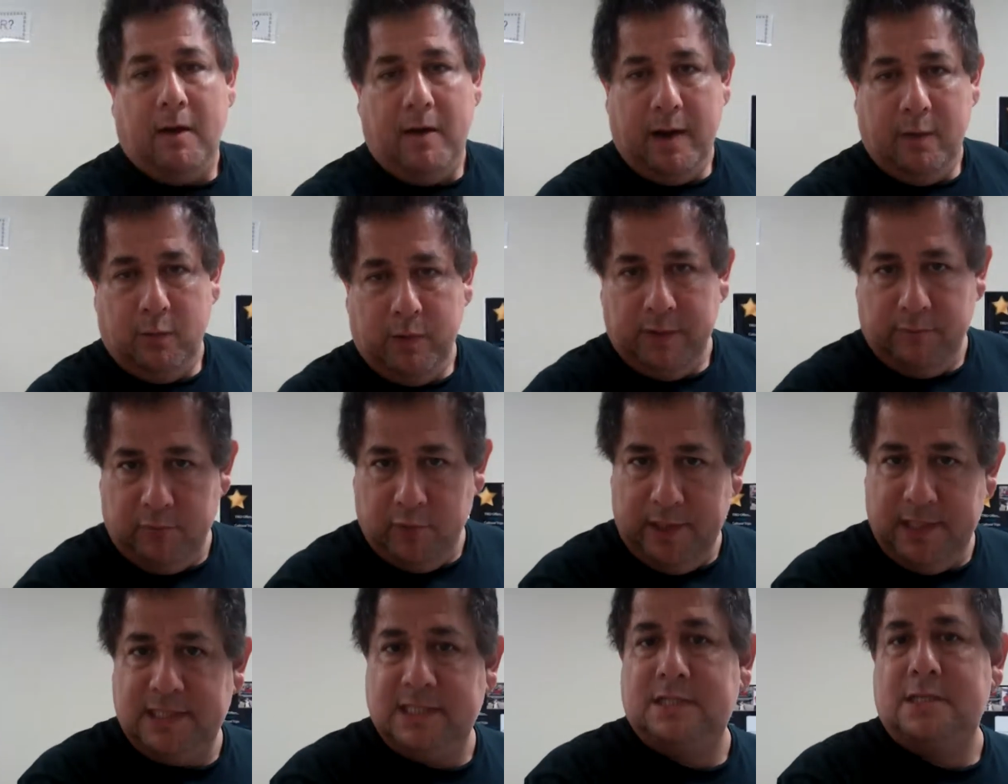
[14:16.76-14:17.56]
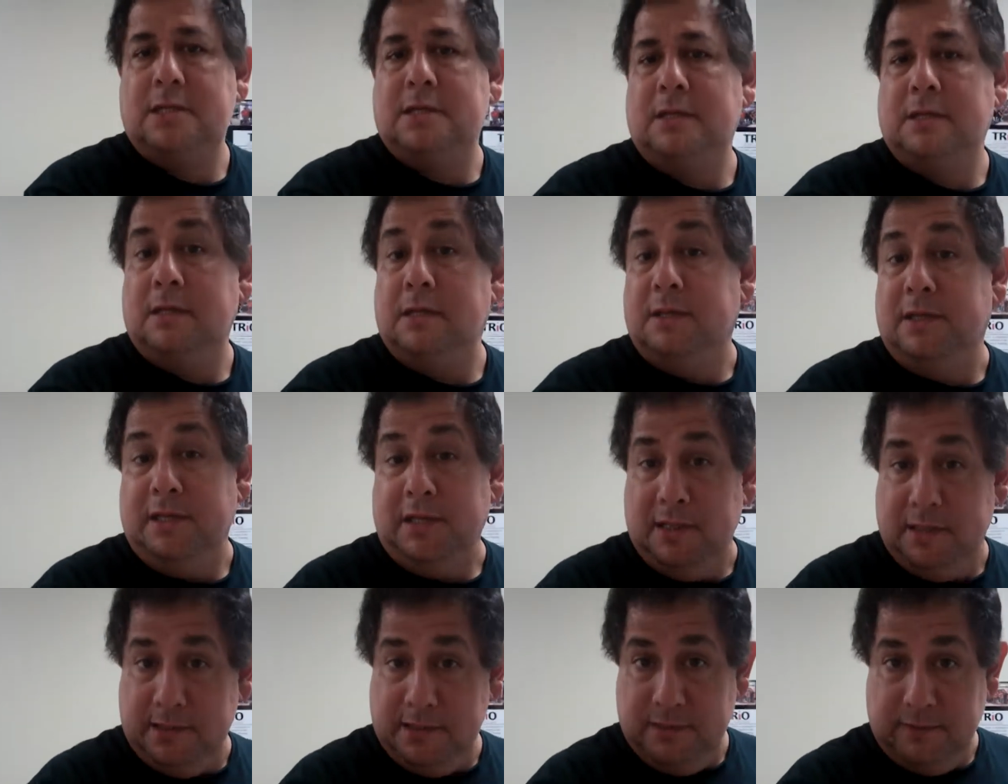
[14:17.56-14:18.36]
All right, we have reached
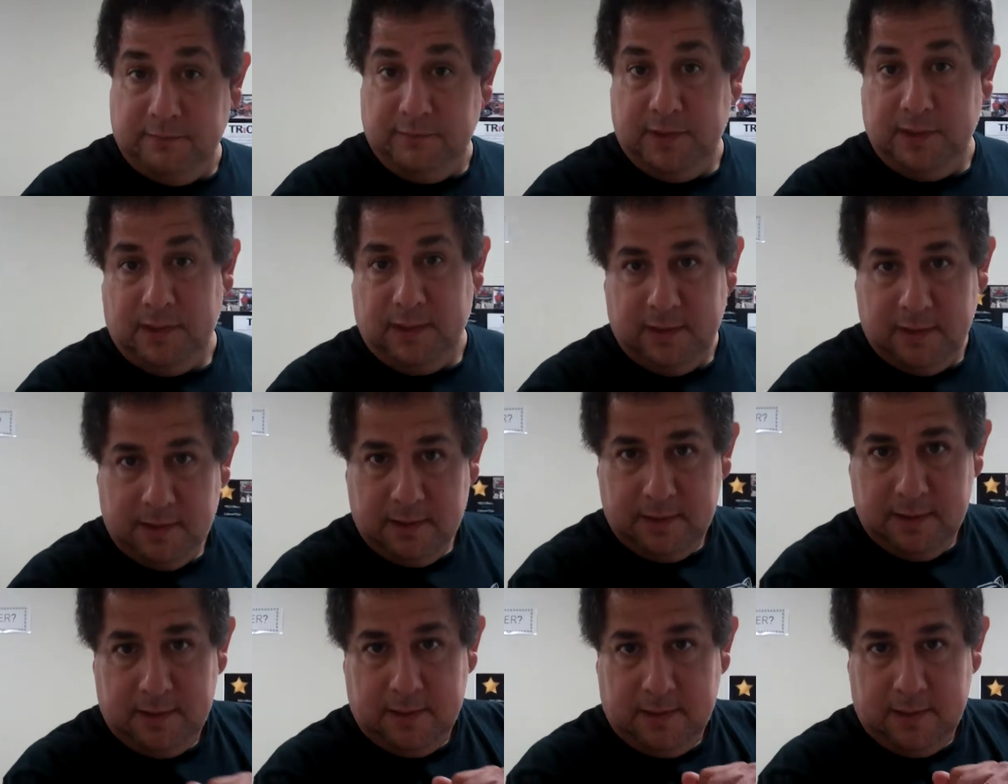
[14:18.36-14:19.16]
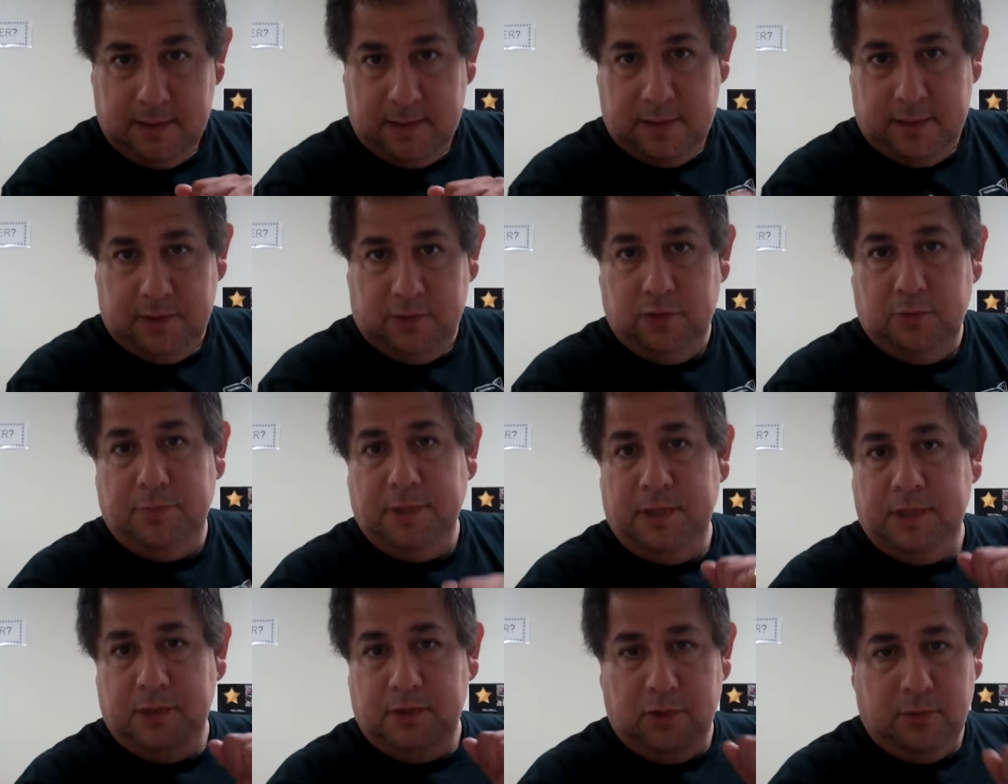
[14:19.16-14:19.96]
the end of the
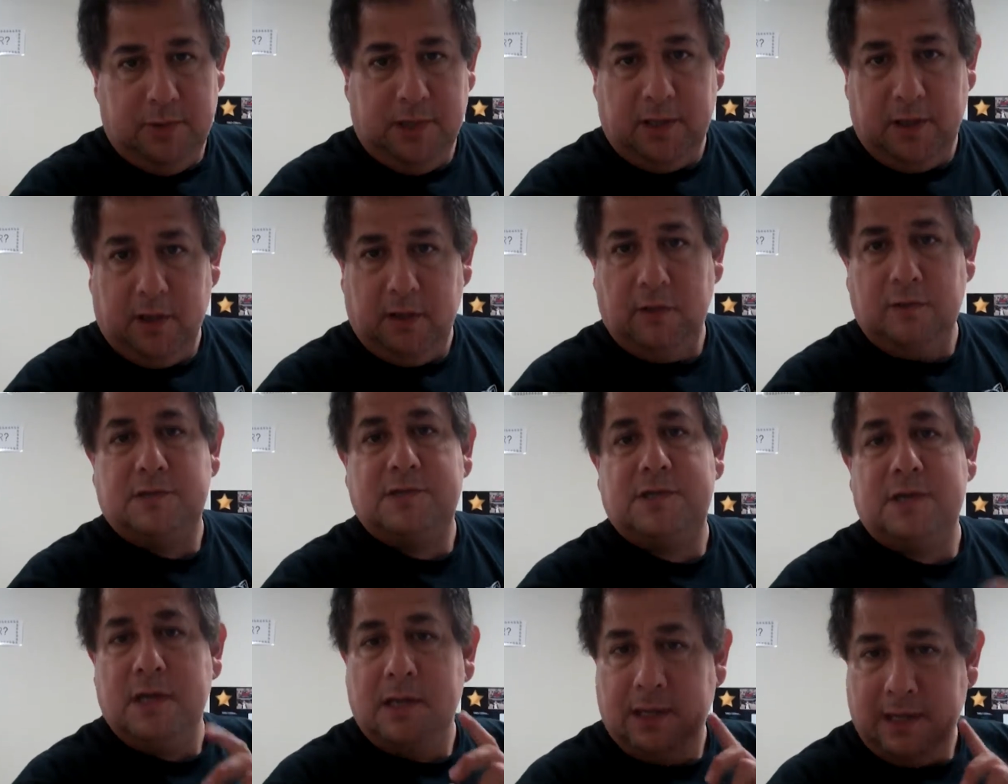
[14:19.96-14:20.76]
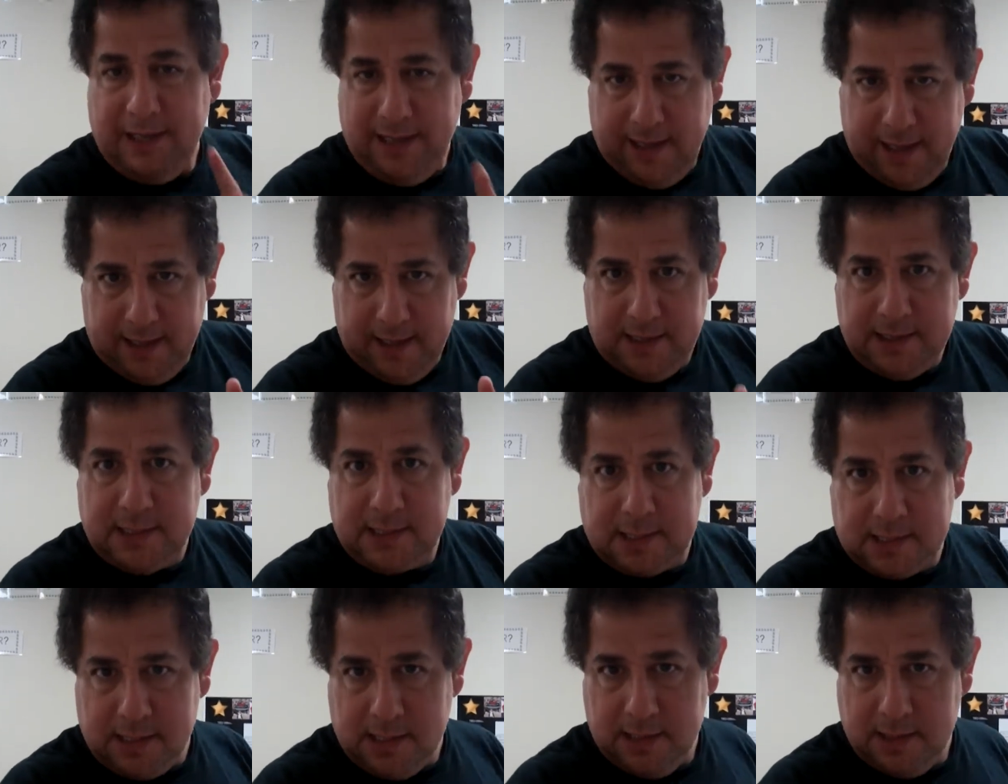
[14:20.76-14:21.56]
UB, UB GOST,
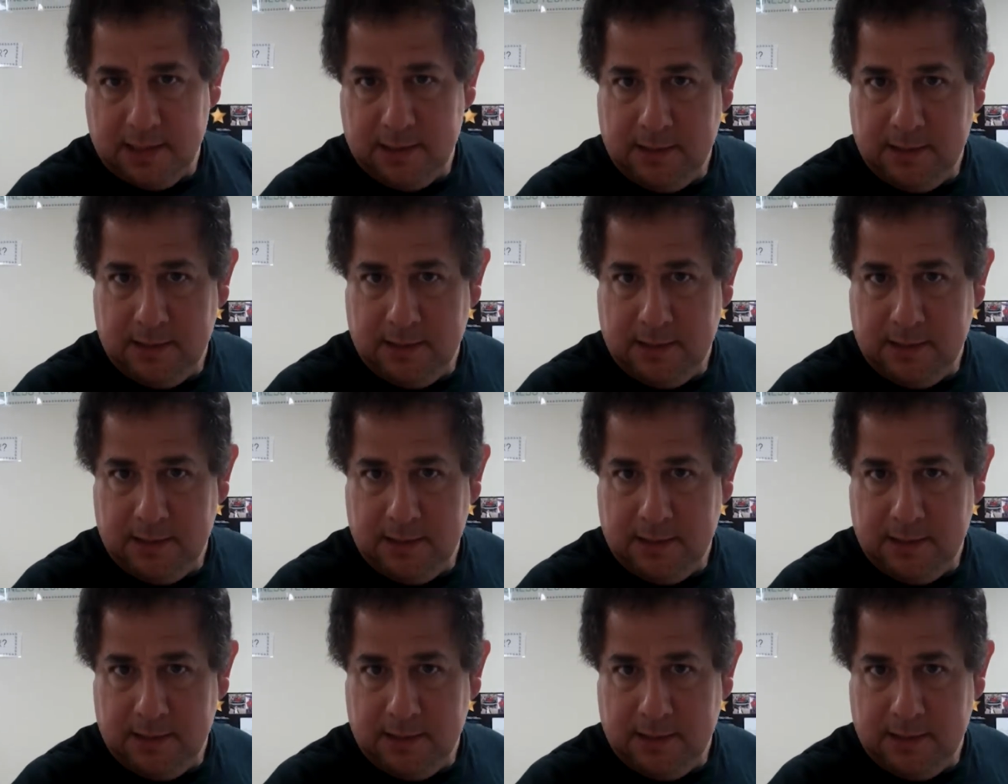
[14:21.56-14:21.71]
ACE